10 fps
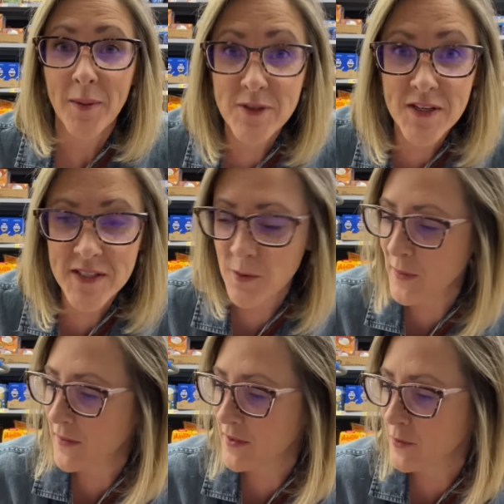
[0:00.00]
tossing it
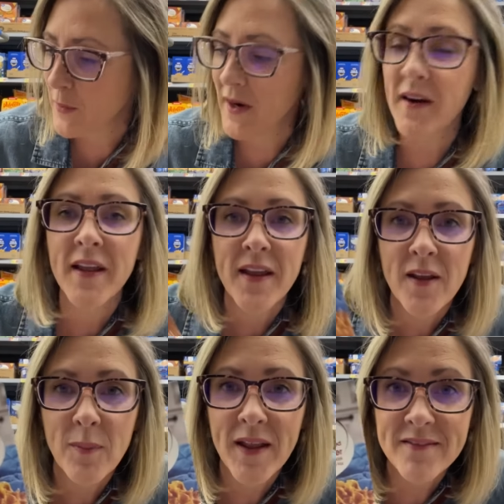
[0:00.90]
around everywhere.
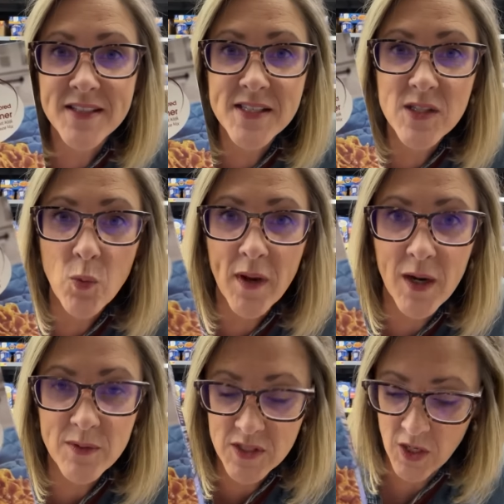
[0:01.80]
But this is the one I
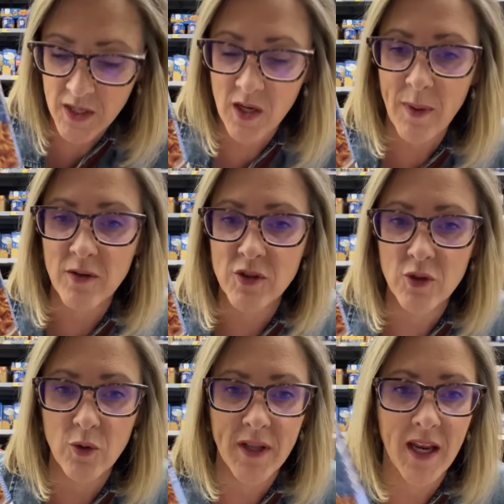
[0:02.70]
was talking about too
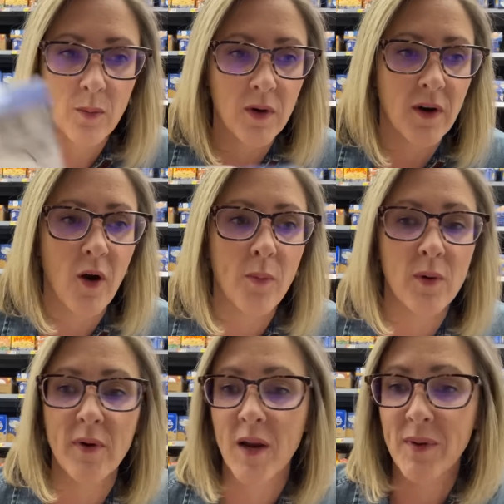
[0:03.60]
in the Hamburger Helper
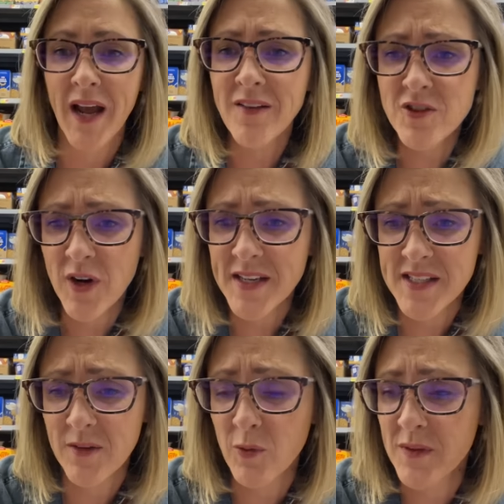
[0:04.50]
brand. But I've tried
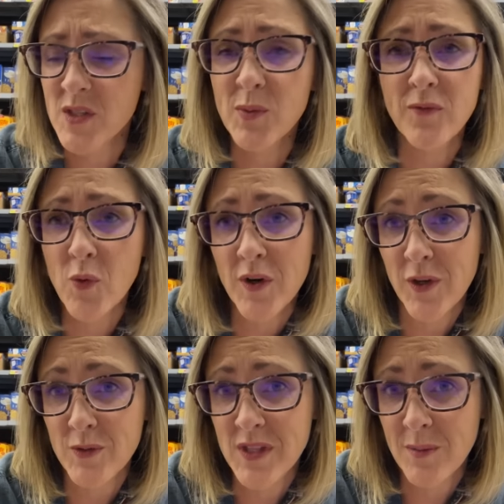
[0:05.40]
several of these before,
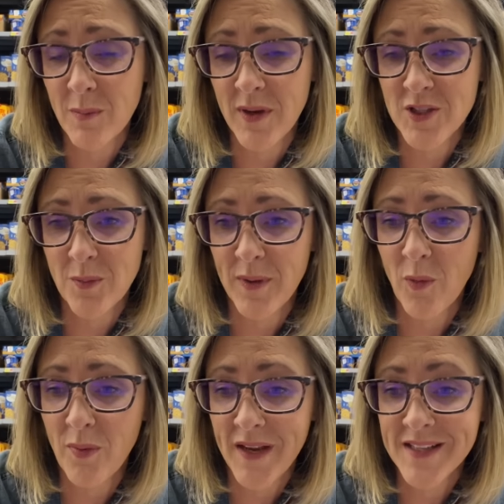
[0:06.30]
used them in budget meal
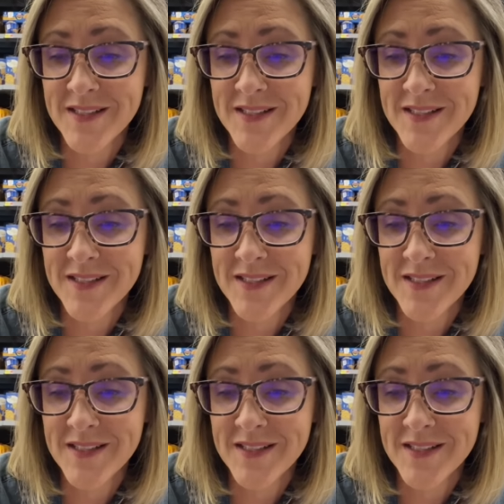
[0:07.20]
plans,